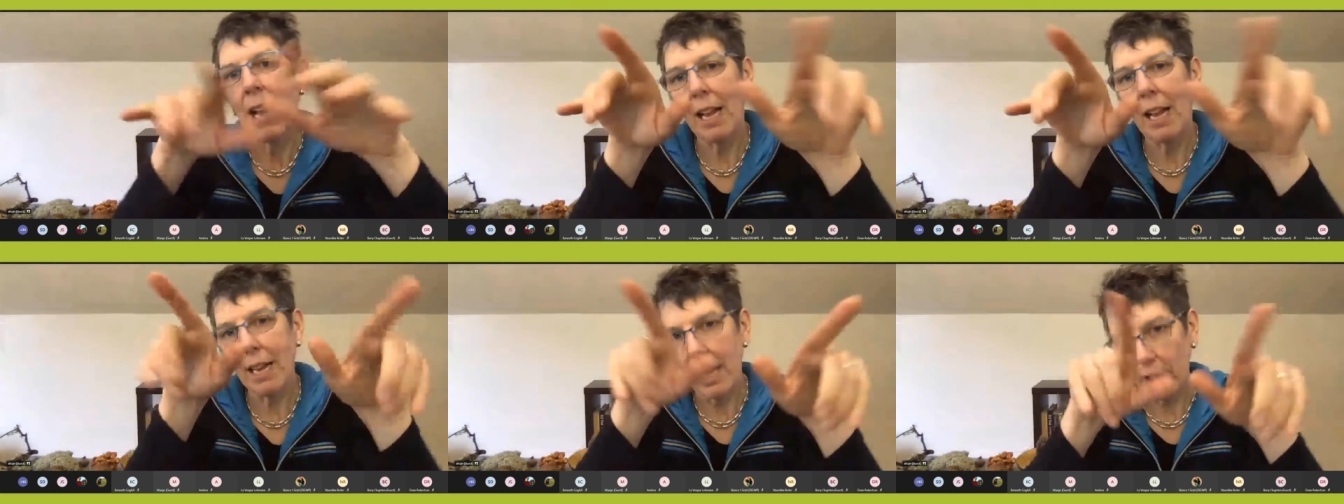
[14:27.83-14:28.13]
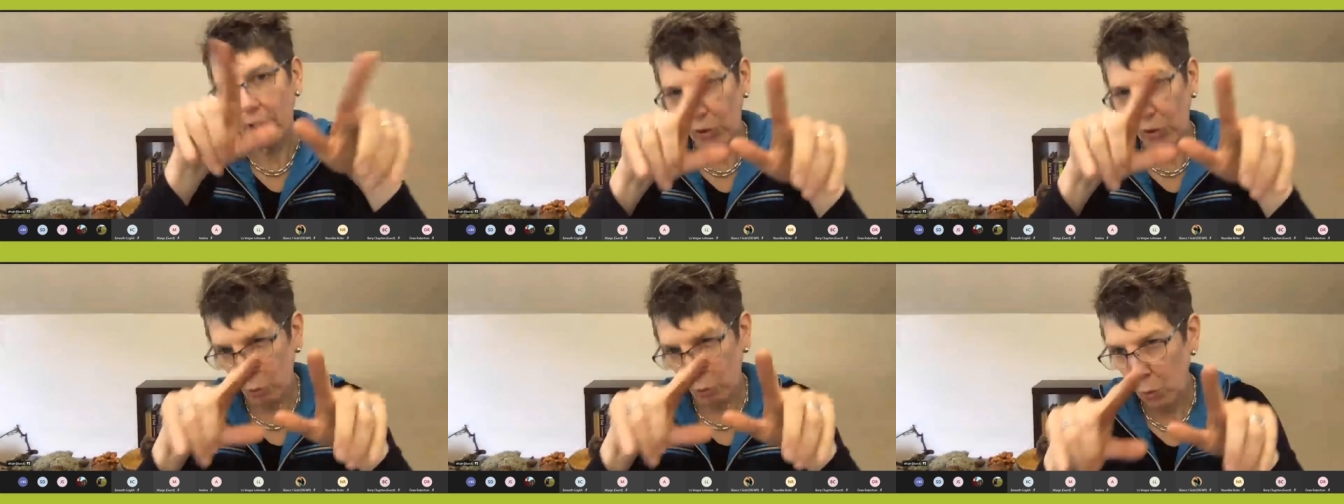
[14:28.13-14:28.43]

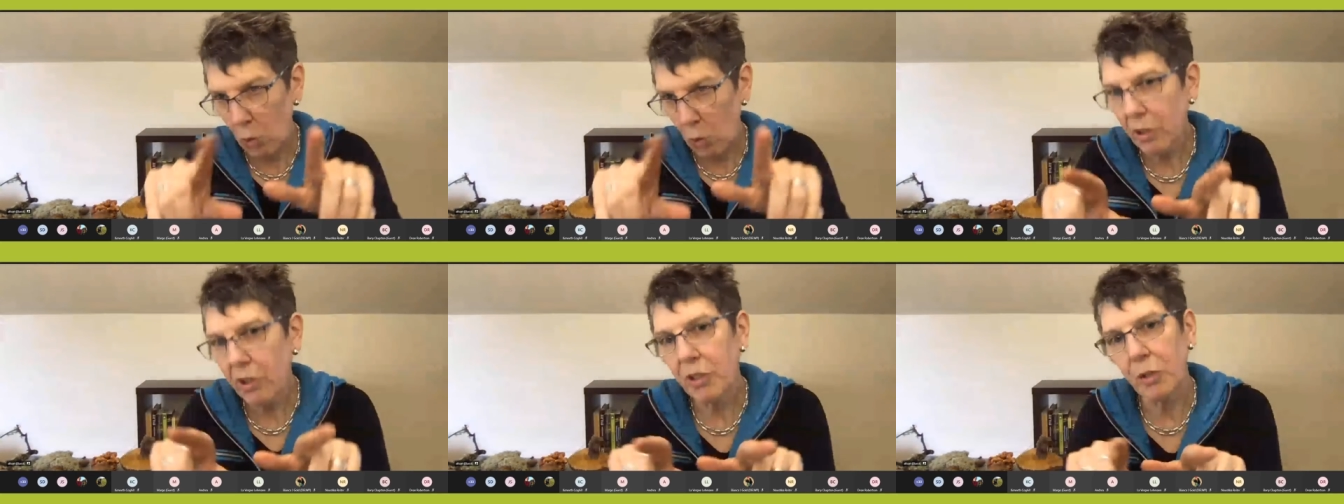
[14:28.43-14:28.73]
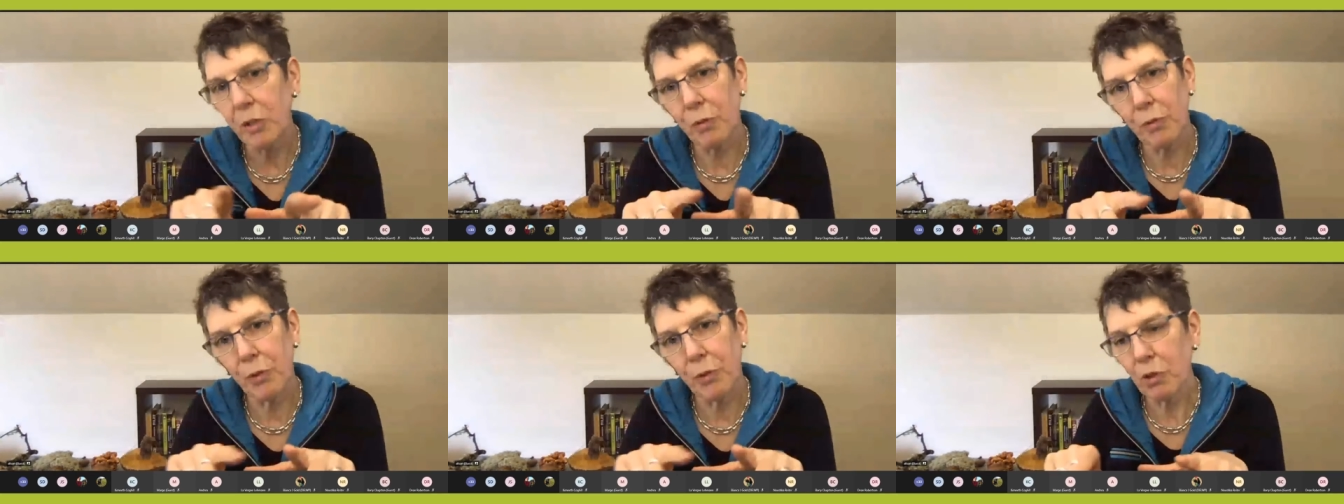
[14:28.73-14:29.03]
allows water
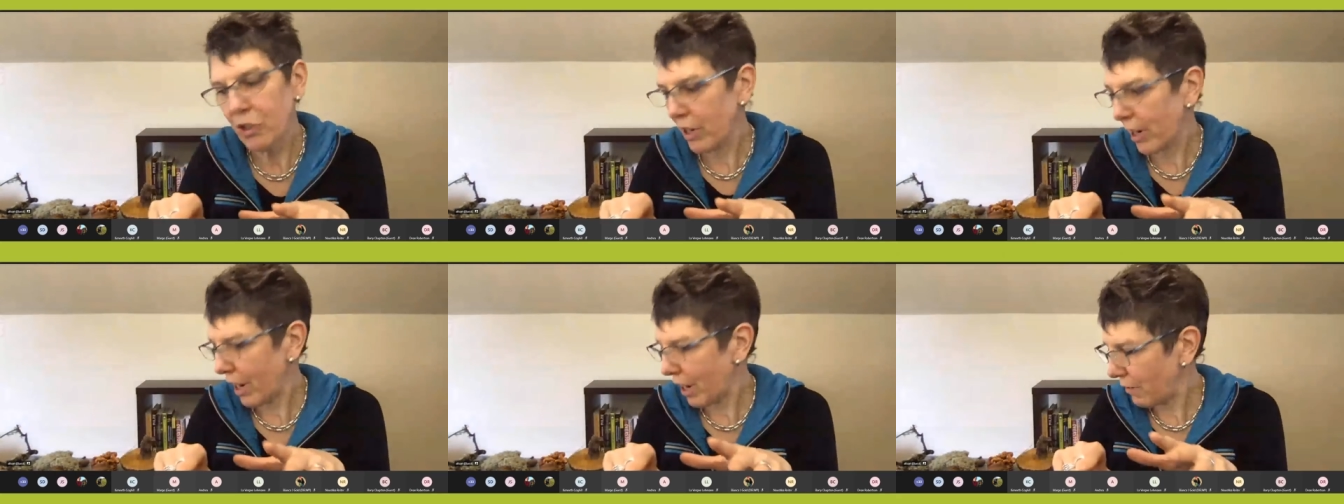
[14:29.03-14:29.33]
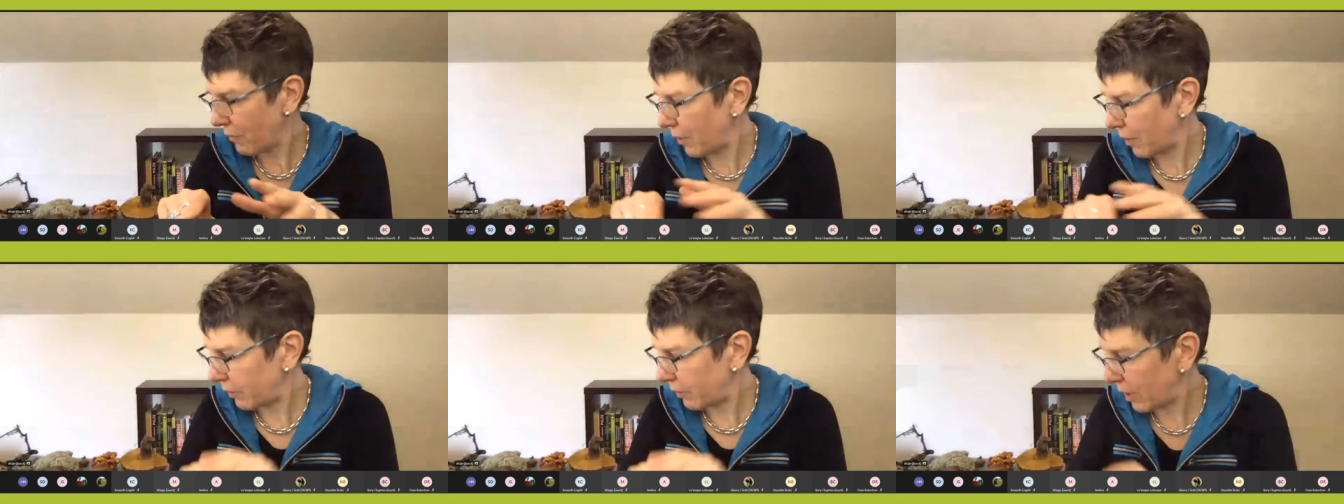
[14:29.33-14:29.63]
to
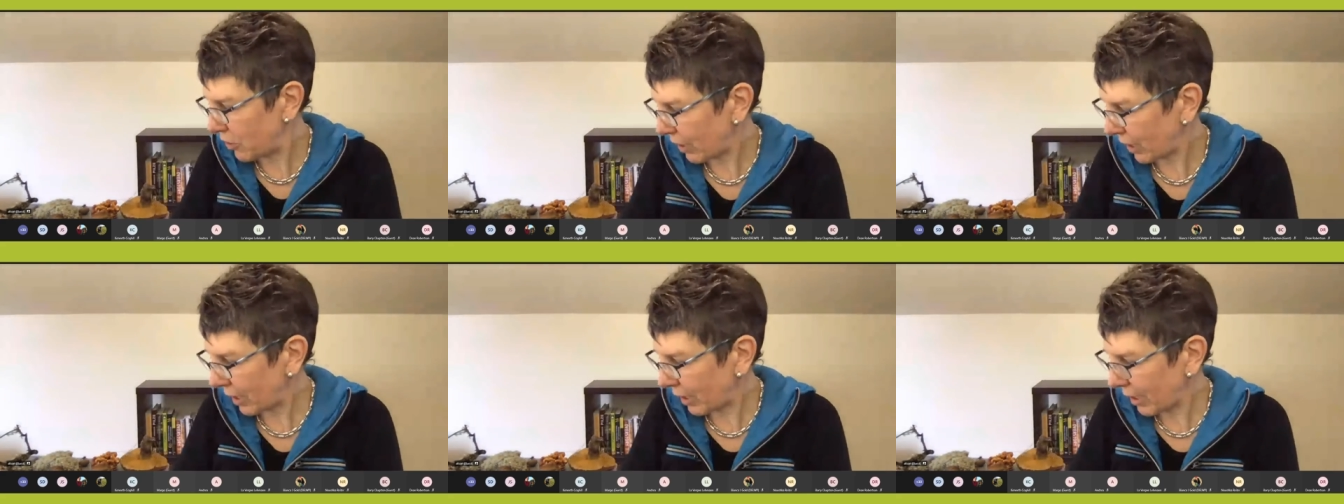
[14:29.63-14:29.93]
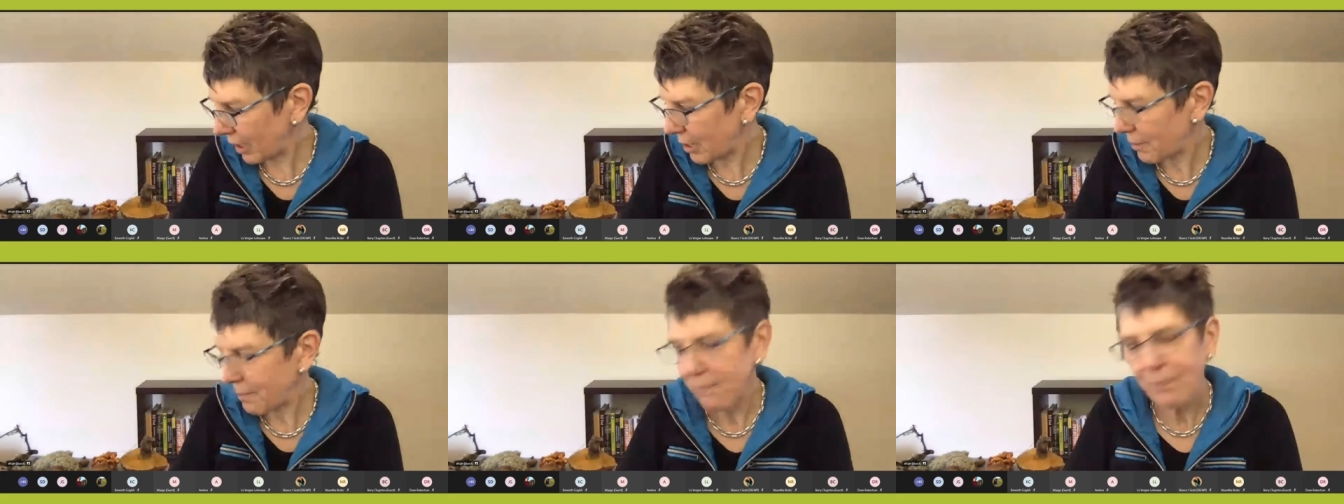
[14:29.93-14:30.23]
filtrate very
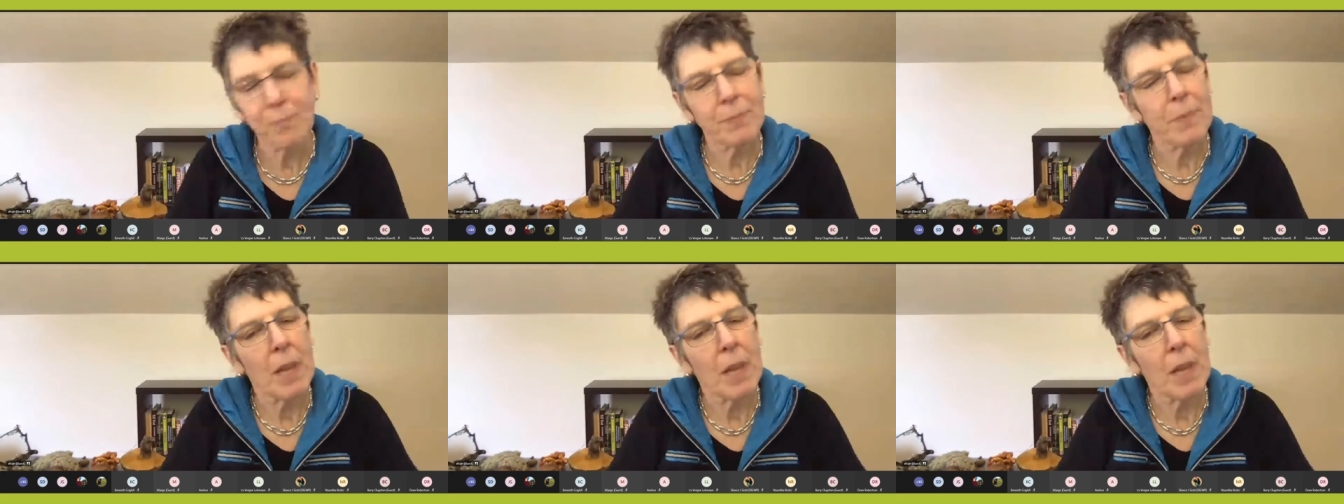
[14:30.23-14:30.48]
gently.